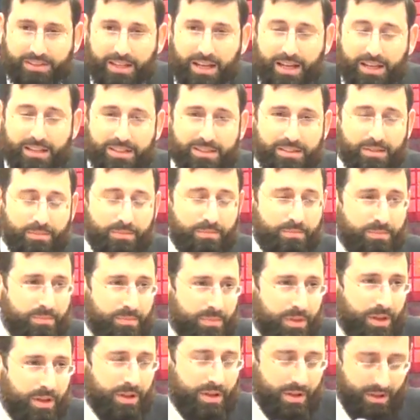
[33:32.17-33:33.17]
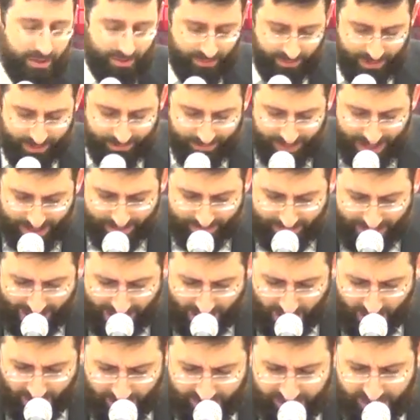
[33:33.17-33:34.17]
says, Mipnei
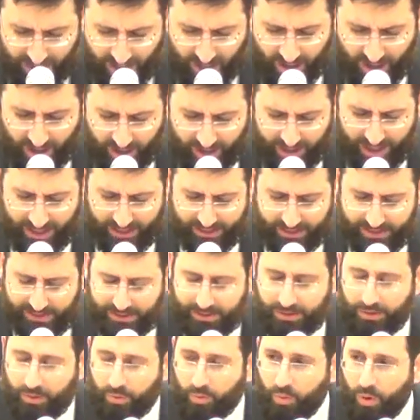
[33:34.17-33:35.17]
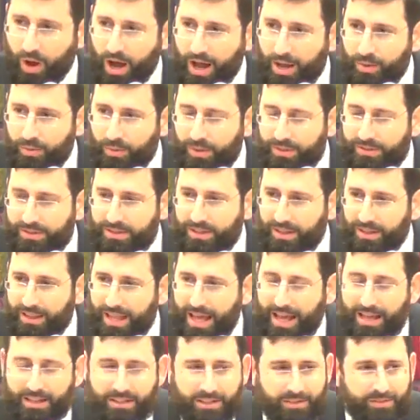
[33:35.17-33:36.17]
ma of the haaretz. Why was the
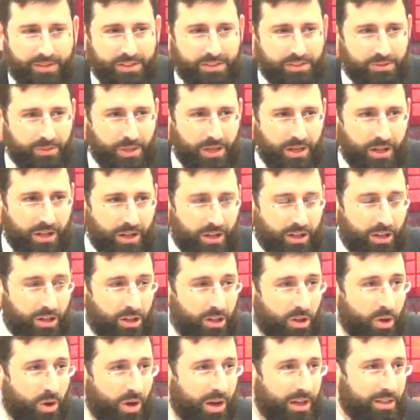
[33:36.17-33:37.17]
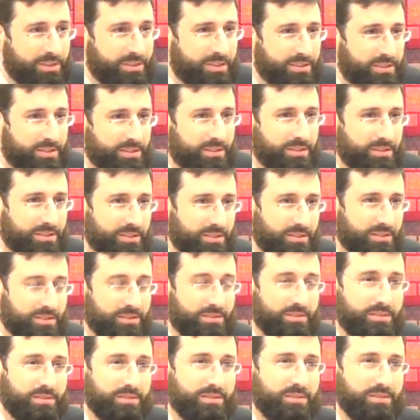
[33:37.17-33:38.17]
land of Israel lost?
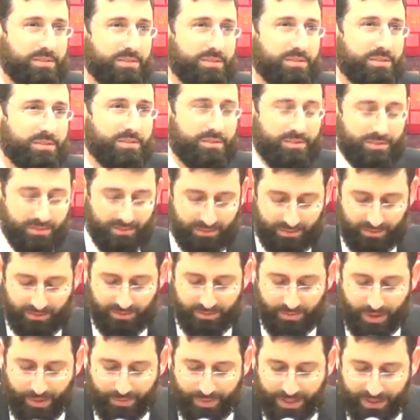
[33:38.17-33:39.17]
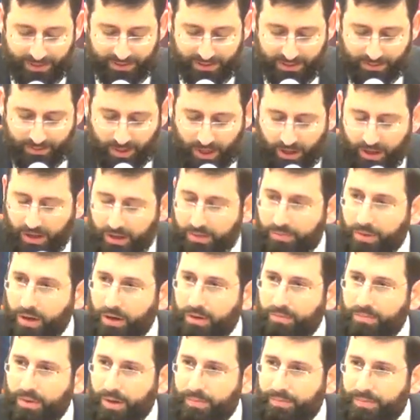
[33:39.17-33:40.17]
Remember this Gemara,
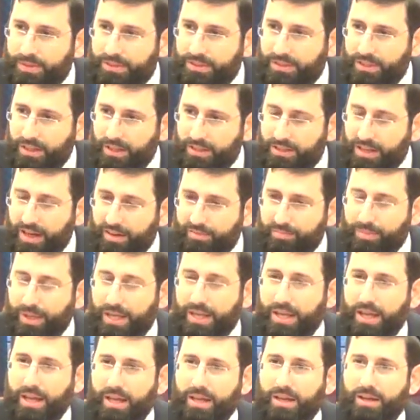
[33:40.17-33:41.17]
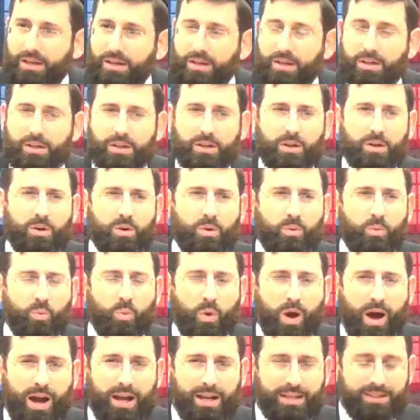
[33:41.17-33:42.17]
Gemara Bab Metzia, Daf Pei.
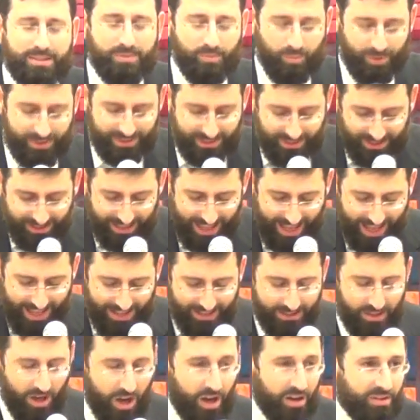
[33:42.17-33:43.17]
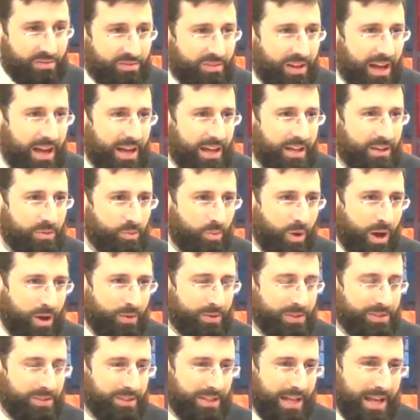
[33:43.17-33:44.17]
Why was the land avad?
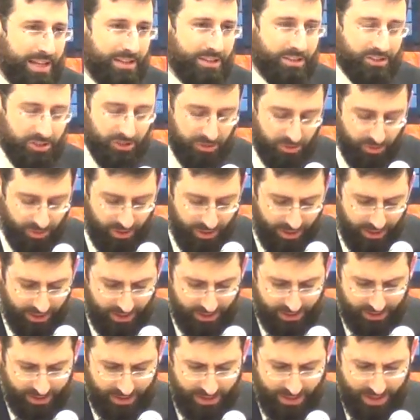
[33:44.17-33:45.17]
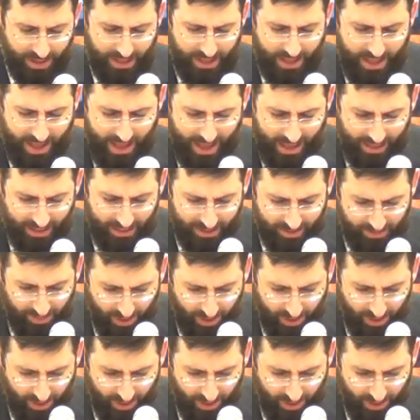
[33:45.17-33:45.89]
Why was the land destroyed? And the